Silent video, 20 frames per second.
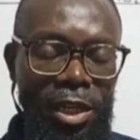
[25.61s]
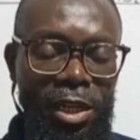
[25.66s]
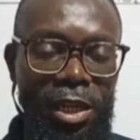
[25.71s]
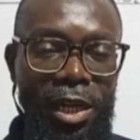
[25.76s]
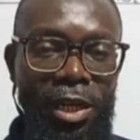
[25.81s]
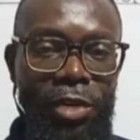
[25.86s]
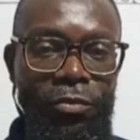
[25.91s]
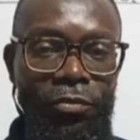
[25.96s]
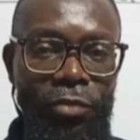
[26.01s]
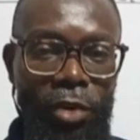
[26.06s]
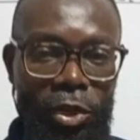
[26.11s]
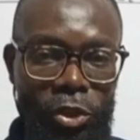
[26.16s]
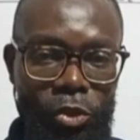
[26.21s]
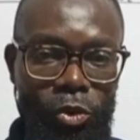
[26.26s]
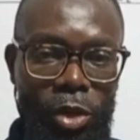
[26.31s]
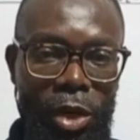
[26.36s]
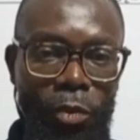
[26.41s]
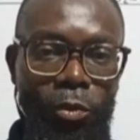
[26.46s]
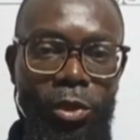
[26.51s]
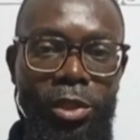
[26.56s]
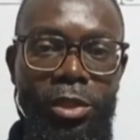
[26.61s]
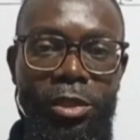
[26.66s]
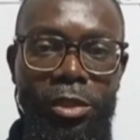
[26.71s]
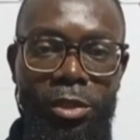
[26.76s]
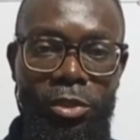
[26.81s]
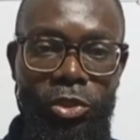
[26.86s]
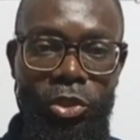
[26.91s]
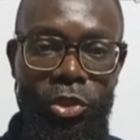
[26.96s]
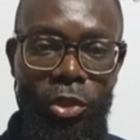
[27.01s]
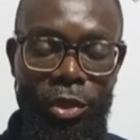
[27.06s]
And the first one we
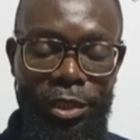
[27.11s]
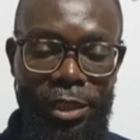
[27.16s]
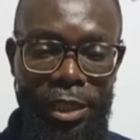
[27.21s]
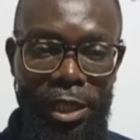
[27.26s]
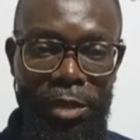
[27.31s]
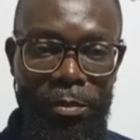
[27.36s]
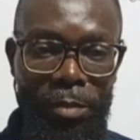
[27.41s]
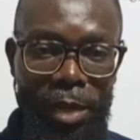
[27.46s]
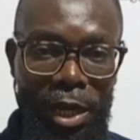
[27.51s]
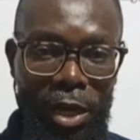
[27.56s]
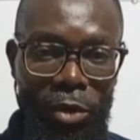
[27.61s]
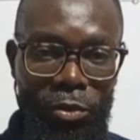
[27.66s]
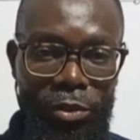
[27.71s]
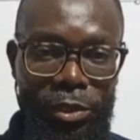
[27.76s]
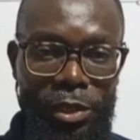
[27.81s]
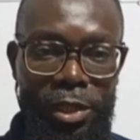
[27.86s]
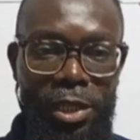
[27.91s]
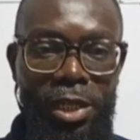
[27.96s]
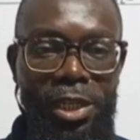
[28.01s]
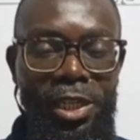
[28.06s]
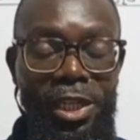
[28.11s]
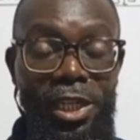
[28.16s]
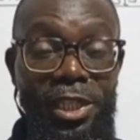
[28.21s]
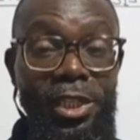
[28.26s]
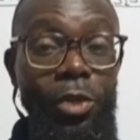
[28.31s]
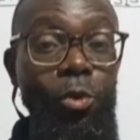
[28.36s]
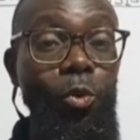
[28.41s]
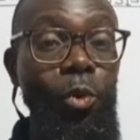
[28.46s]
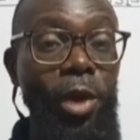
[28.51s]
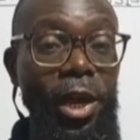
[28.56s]
talked about is
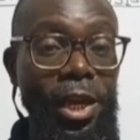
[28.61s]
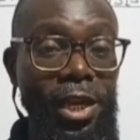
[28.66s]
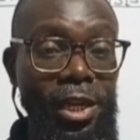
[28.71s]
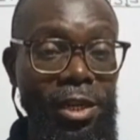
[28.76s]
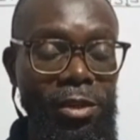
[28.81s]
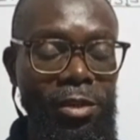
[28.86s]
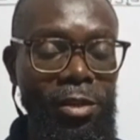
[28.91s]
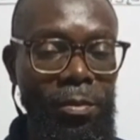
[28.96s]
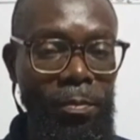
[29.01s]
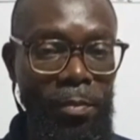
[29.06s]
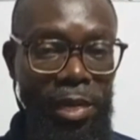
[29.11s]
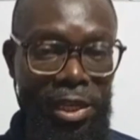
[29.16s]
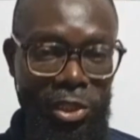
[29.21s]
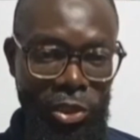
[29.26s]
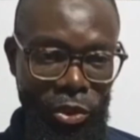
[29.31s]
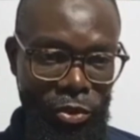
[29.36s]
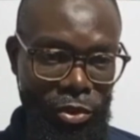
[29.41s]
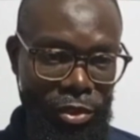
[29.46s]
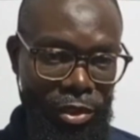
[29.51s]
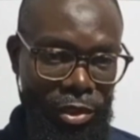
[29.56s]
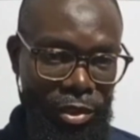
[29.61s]
the weighing method.